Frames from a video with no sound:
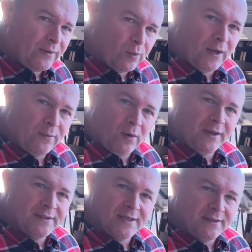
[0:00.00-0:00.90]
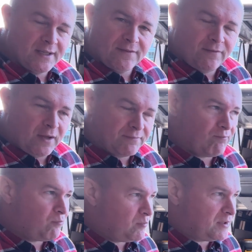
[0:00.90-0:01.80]
really wanted to, a
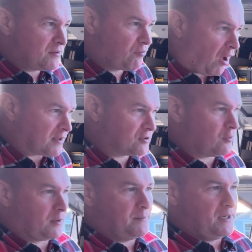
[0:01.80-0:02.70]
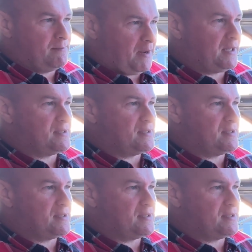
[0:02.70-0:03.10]
thought struck me to make